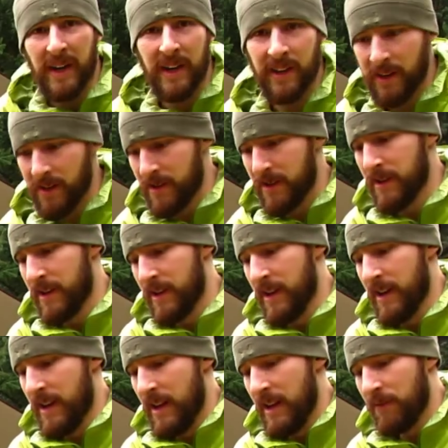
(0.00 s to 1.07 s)
in.
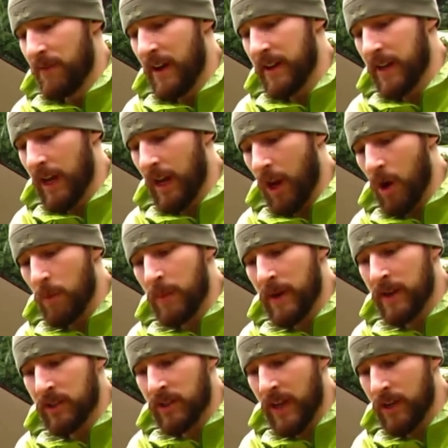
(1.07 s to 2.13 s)
I find I get a lot
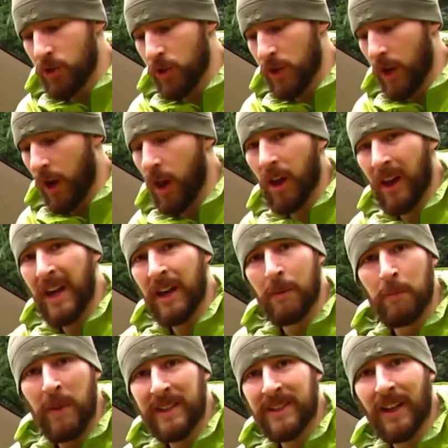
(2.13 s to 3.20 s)
better tension and a lot
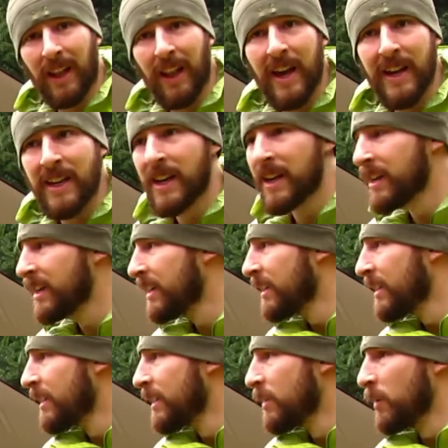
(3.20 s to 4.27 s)
better lay
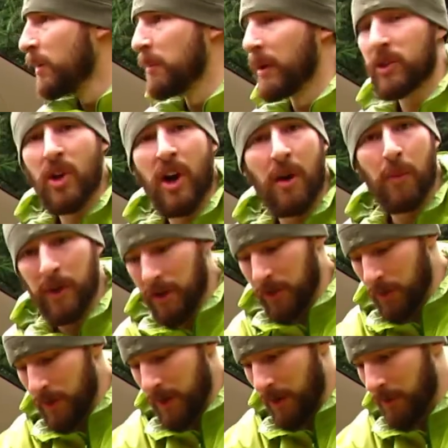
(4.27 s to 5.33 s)
with my tarp when I do
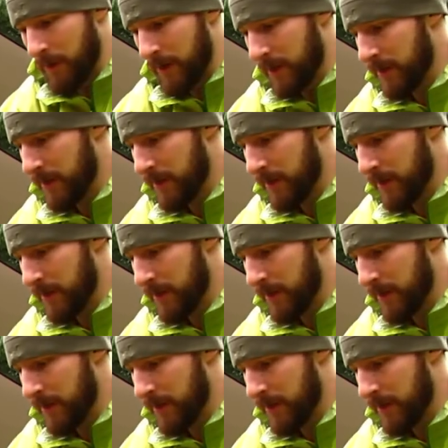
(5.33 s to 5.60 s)
it that way.